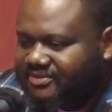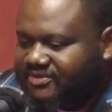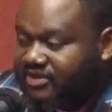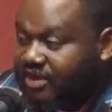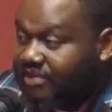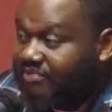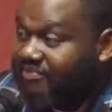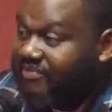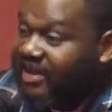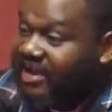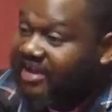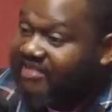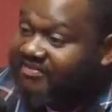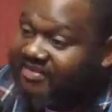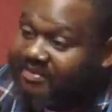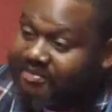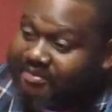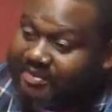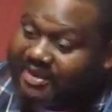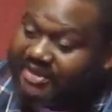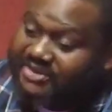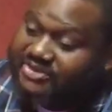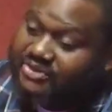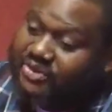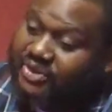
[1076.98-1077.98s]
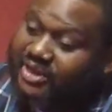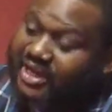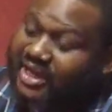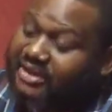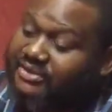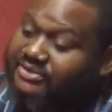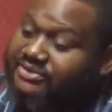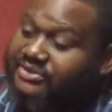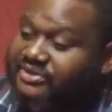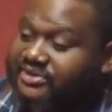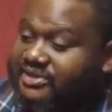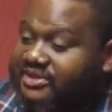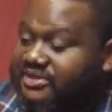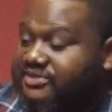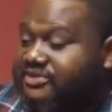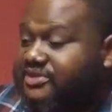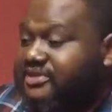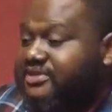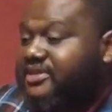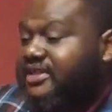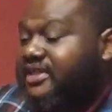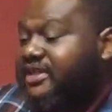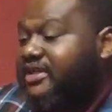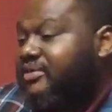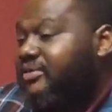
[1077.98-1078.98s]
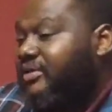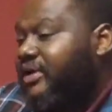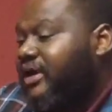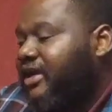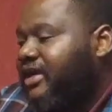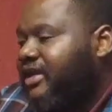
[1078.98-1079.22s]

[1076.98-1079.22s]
So I'm vying for Metro Council District 10, right?